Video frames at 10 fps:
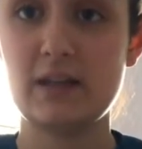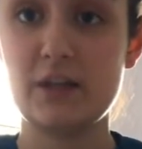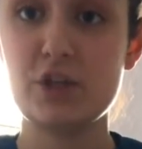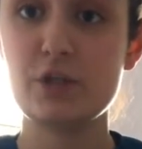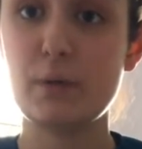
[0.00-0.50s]

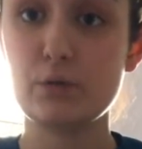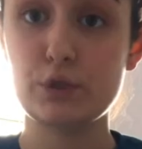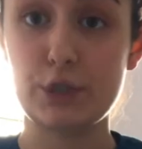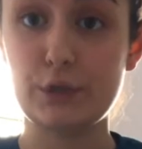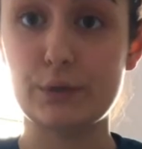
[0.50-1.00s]
like you're supposed
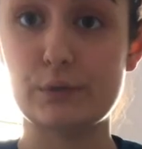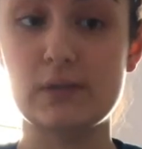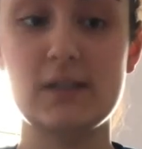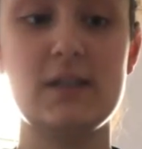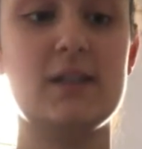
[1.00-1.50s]
to.
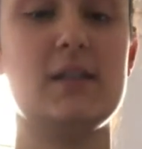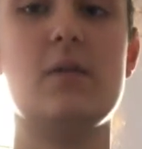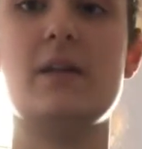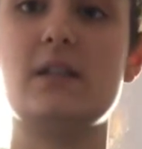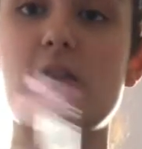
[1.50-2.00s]
So
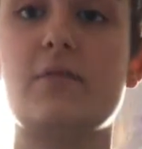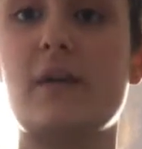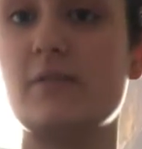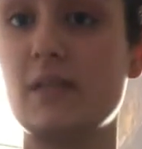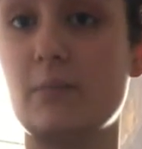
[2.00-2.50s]
into the
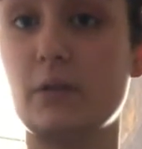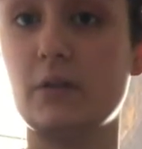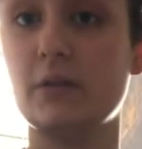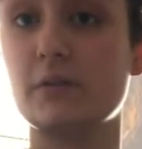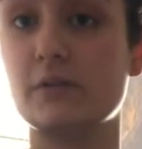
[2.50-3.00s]
right
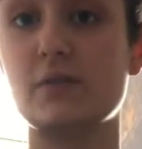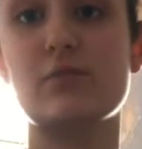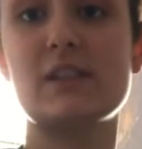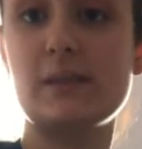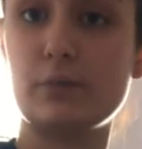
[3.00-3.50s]
receptacles,
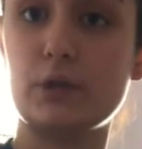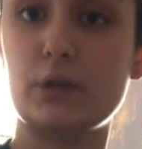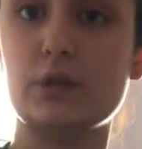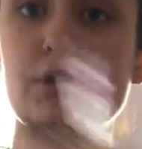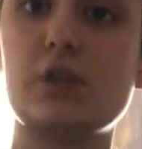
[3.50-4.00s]

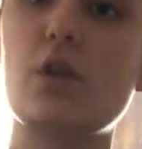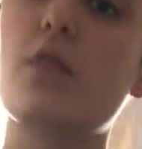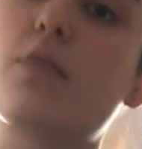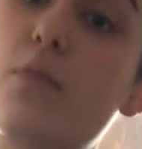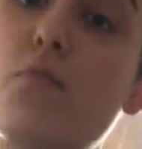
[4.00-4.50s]

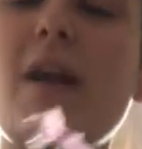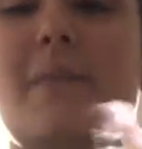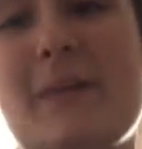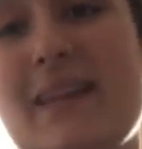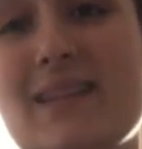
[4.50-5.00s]

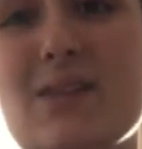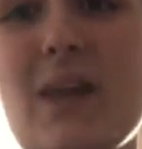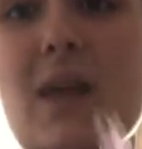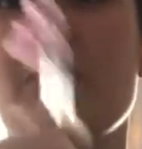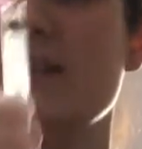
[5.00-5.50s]
right bins,
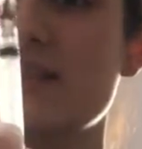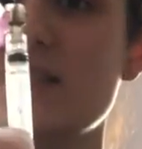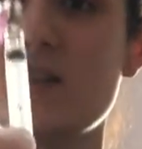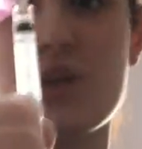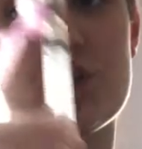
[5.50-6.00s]
okay? Put this
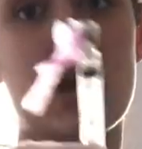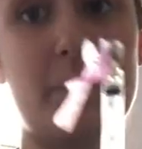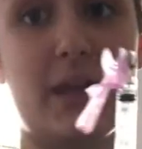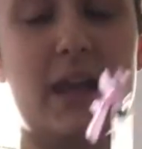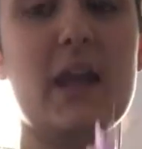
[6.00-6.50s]
into the sharp
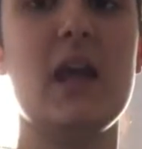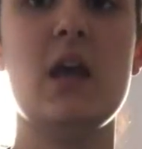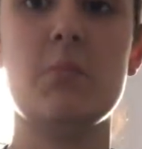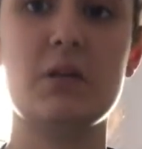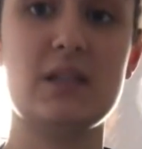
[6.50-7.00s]
bin.
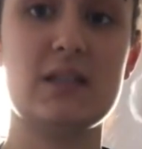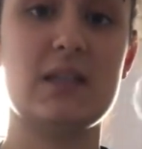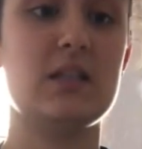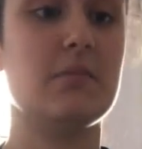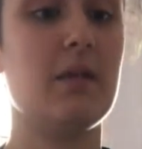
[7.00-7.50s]
Put this
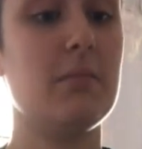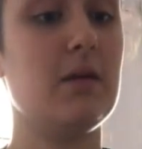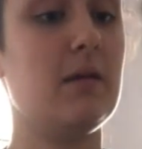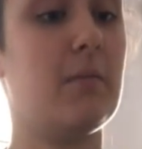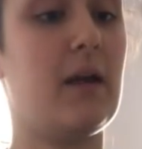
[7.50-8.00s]
into
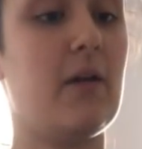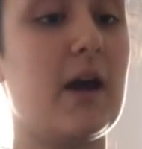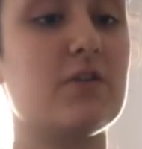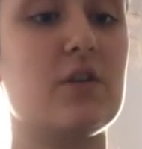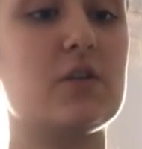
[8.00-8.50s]
maybe
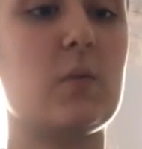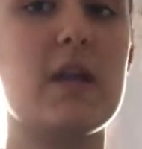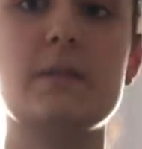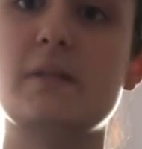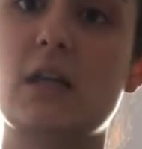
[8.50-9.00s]
biohazardous
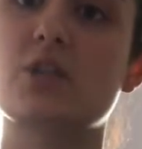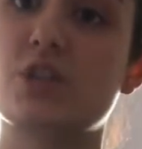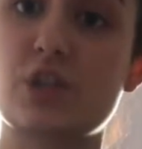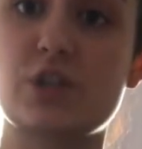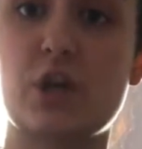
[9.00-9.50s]
waste,
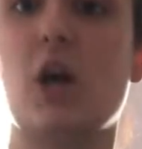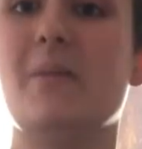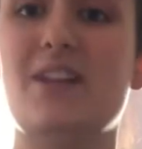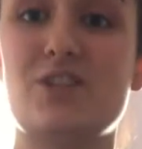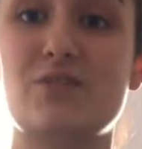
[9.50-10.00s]
potentially just the
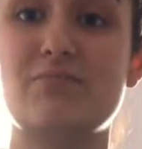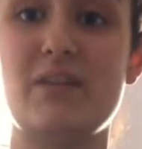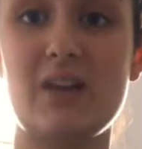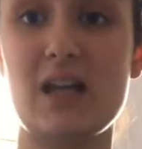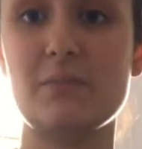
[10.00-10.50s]
garbage.
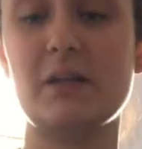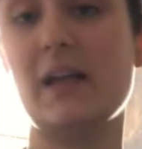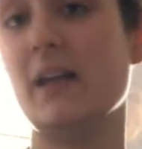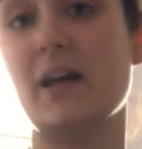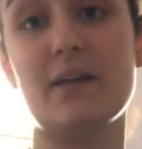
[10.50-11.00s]
If it has
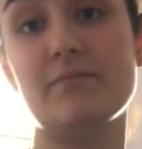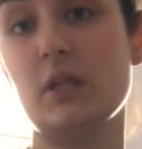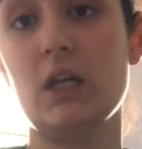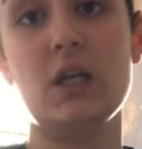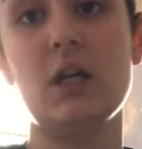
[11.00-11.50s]
blood,
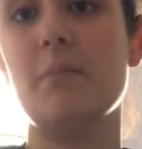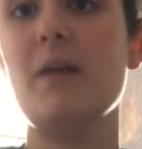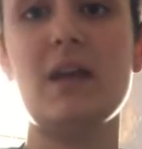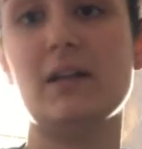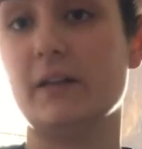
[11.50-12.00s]

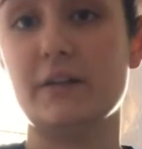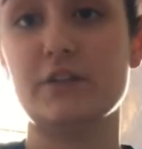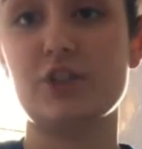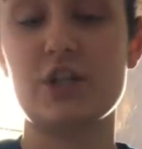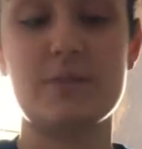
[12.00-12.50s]
make a
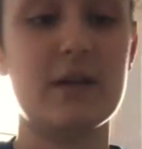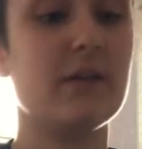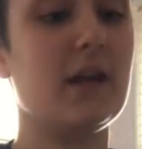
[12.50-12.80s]
clinical judgment,